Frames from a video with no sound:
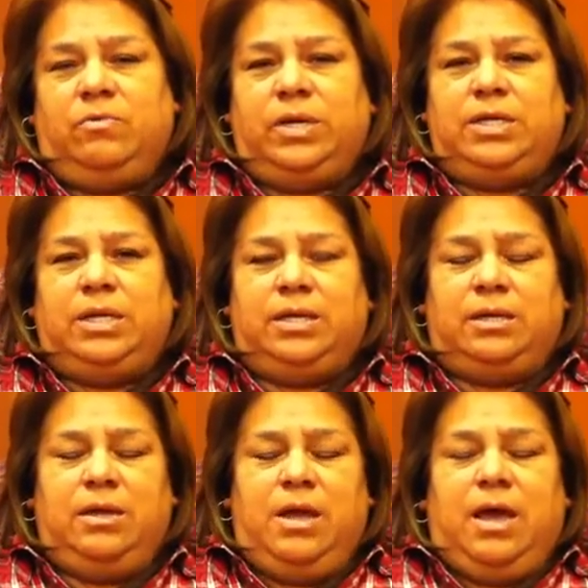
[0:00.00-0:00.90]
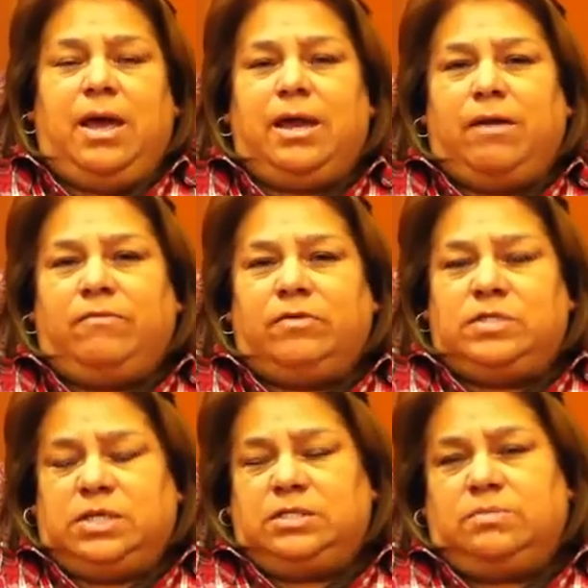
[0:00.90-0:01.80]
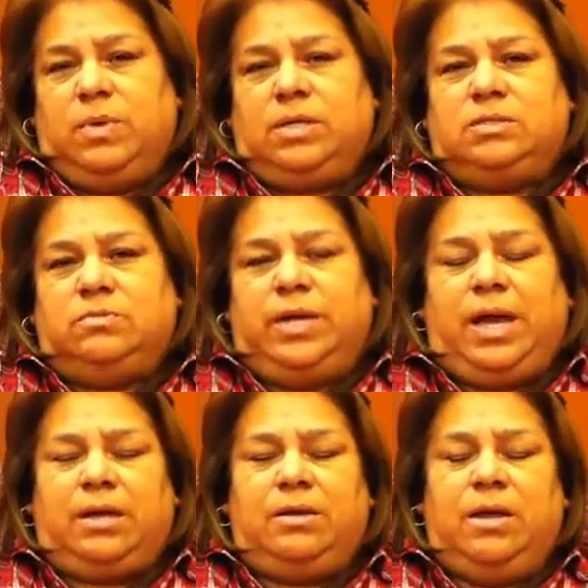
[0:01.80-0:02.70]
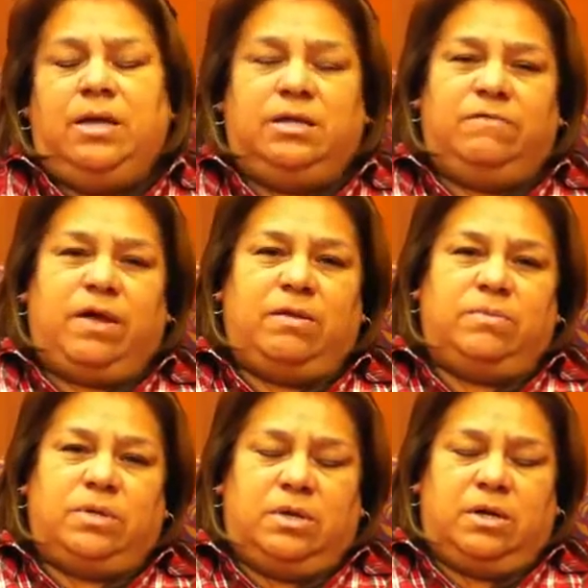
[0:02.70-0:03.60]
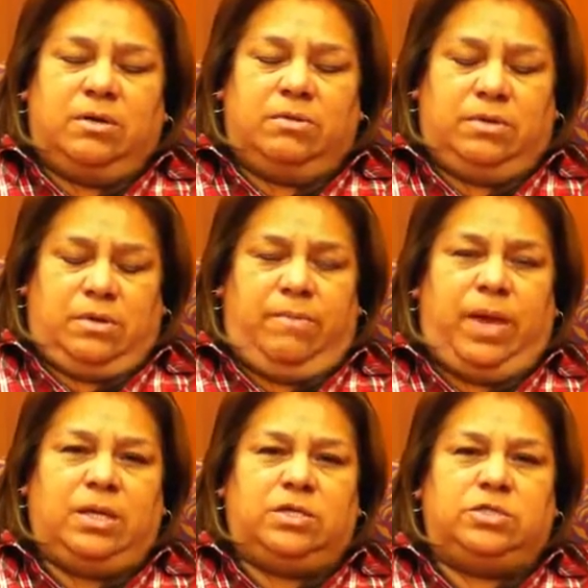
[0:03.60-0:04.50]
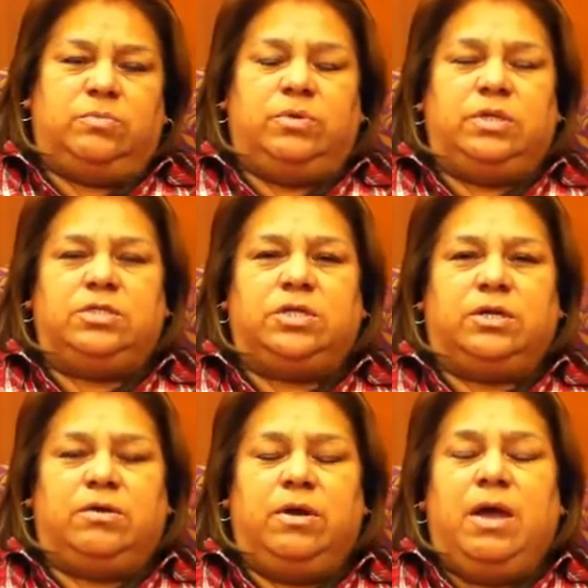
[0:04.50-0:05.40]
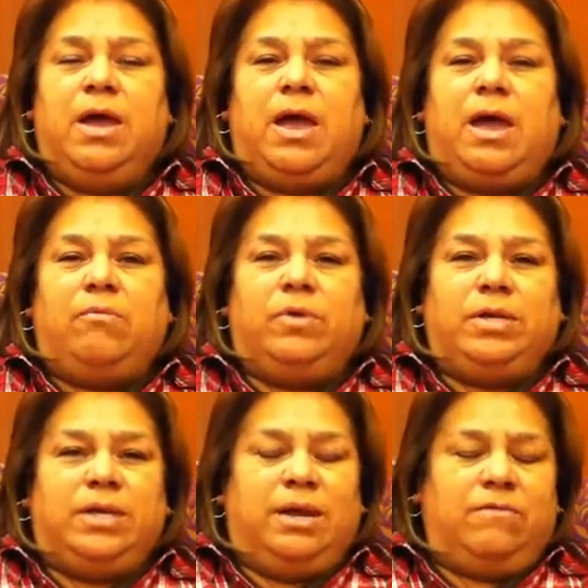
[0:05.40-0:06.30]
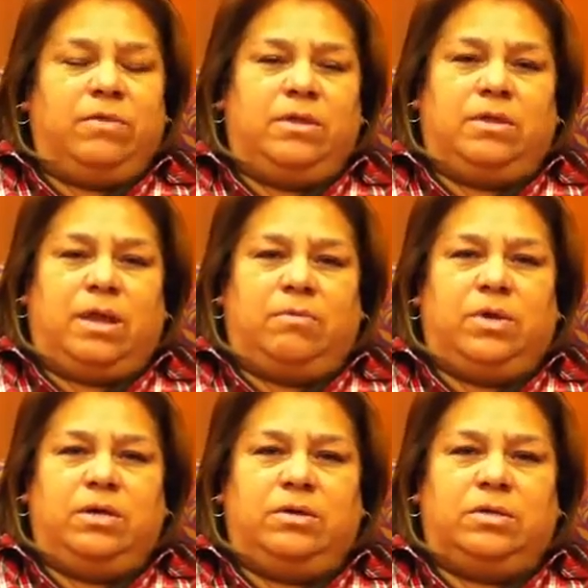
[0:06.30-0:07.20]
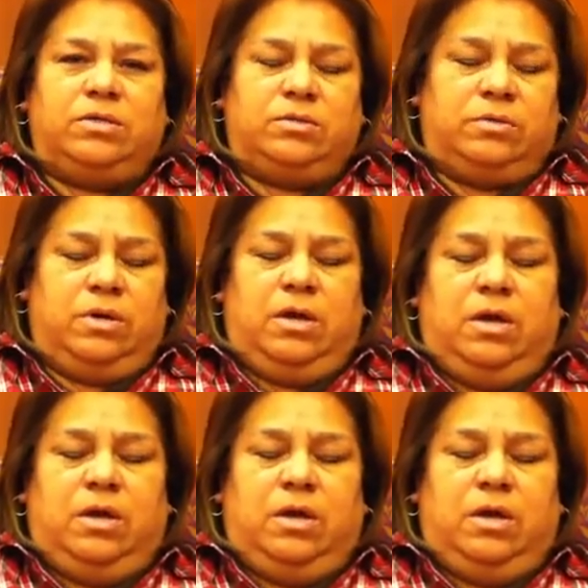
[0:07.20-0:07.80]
we did, and after 6 months we had developed a companionship with each other, and we did everything that we could to